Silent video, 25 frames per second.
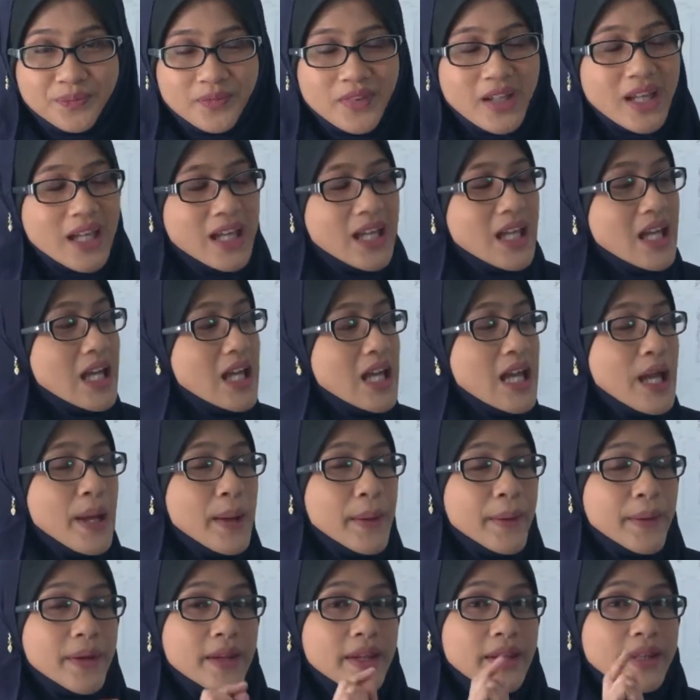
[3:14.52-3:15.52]
Okay,
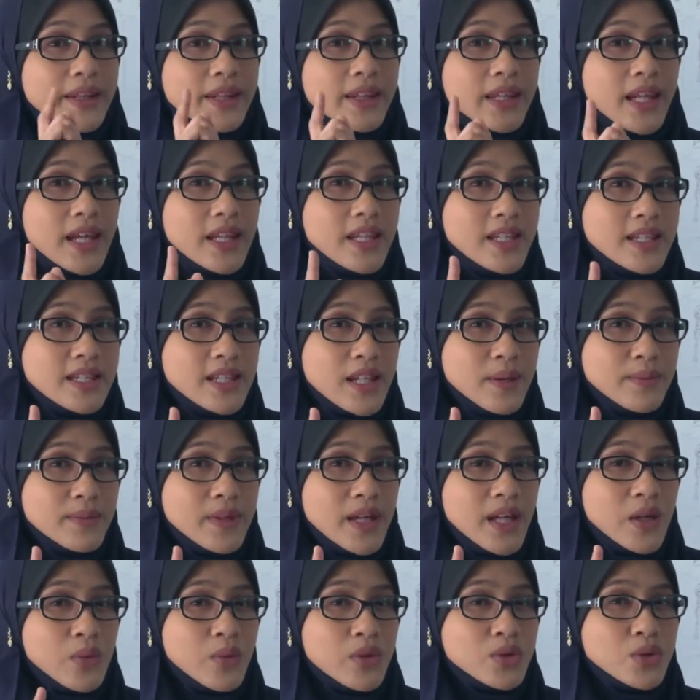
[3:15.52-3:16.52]
another tip
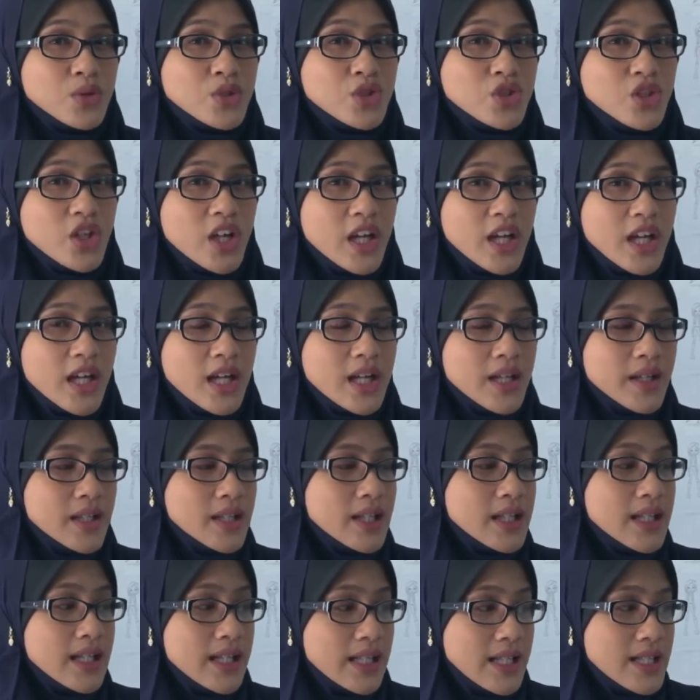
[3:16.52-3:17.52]
that I want to share
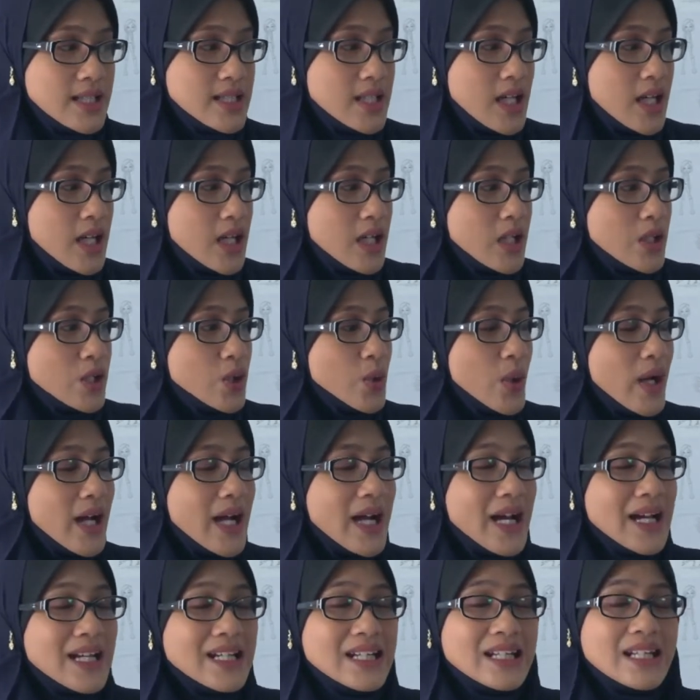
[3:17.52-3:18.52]
is you
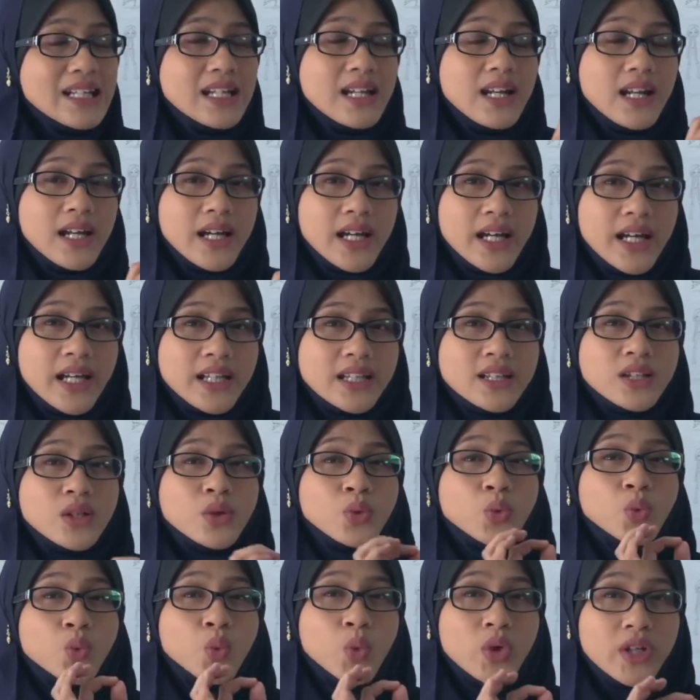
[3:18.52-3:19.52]
underline
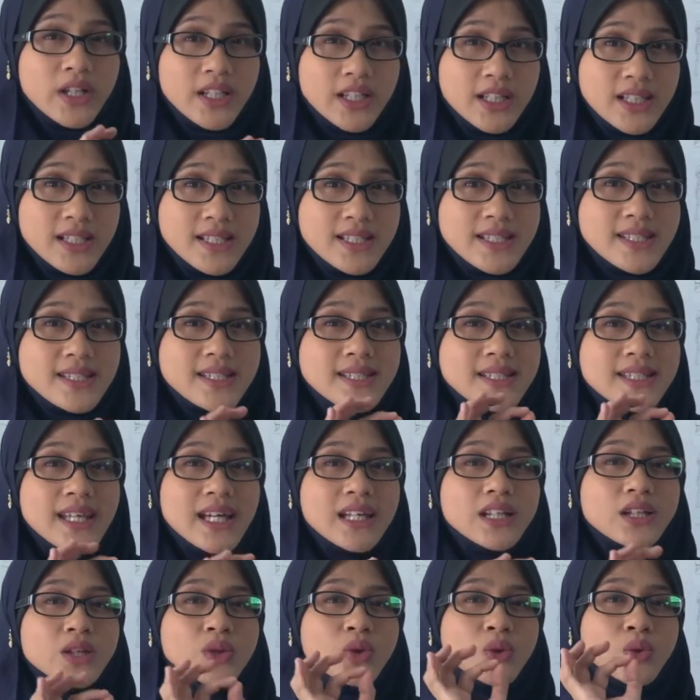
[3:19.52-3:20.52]
the words
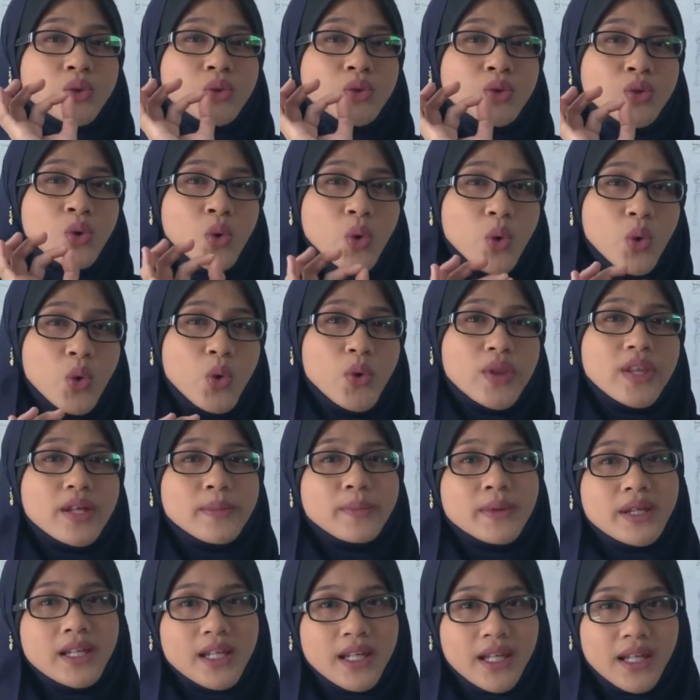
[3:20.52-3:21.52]
that you know the
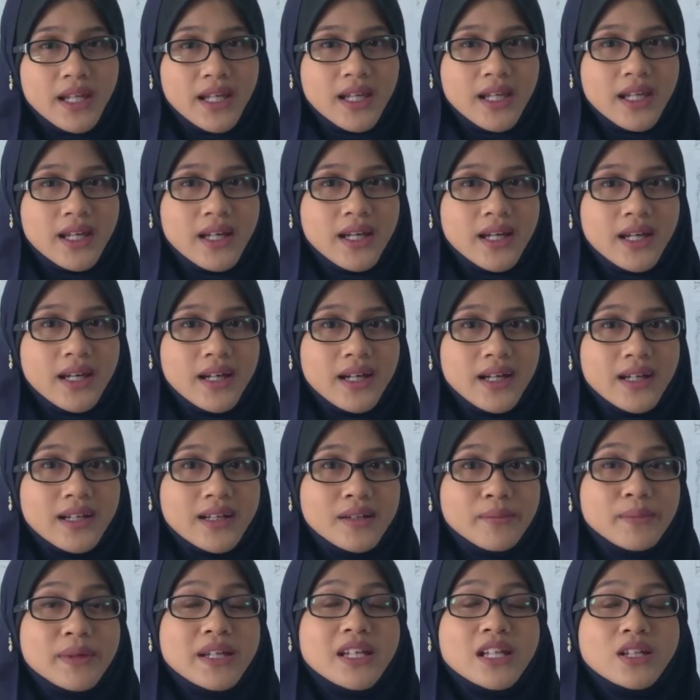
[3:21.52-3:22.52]
meaning.
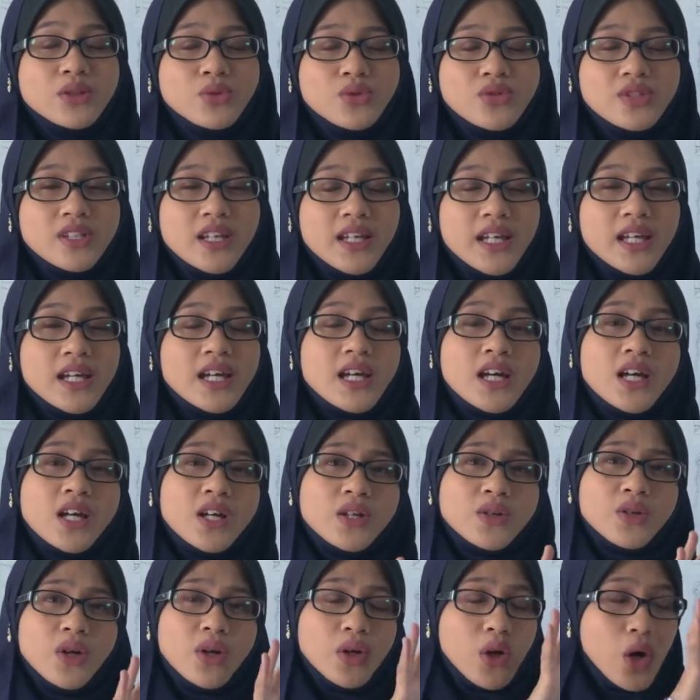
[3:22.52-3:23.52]
Meaning to say,
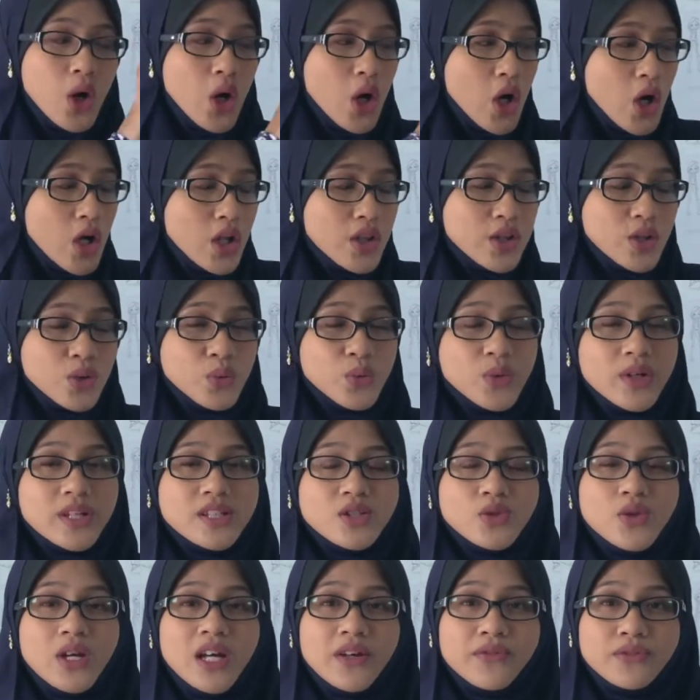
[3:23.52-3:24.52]
not all the
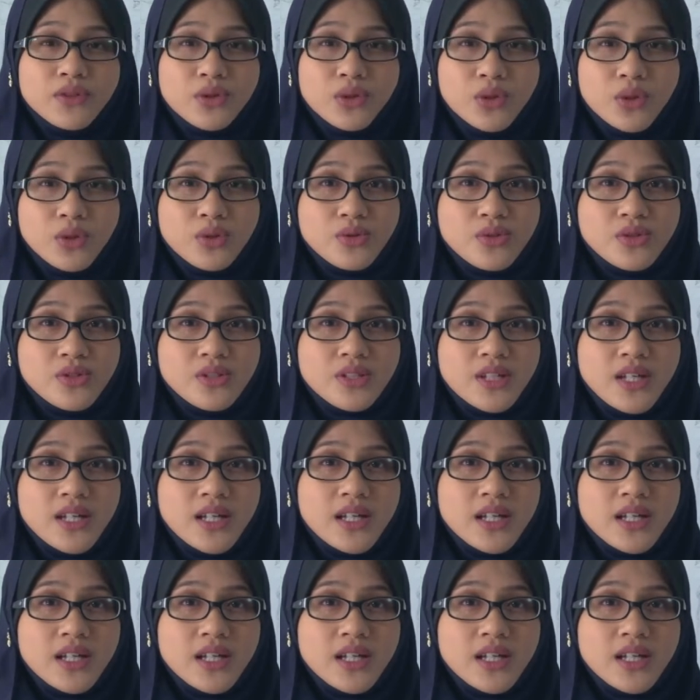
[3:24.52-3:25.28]
words you have to use.